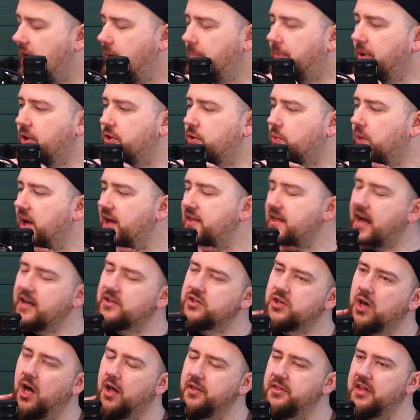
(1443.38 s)
But the way that I
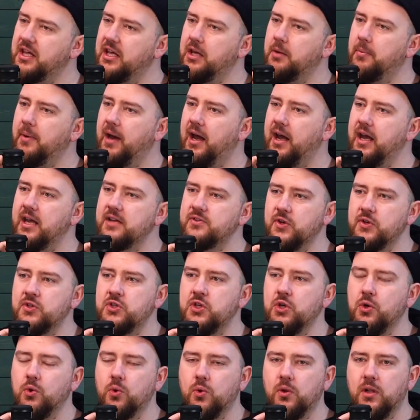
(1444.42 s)
sort of think about it is a
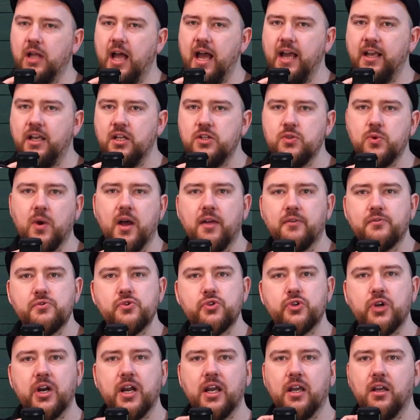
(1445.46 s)
tool like a
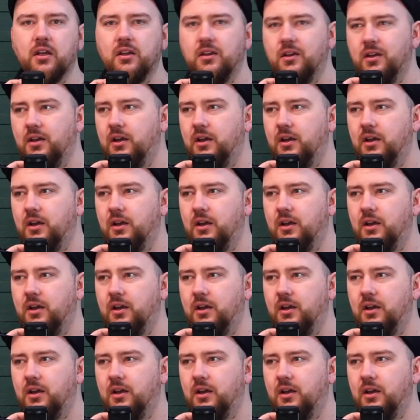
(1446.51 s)
12-string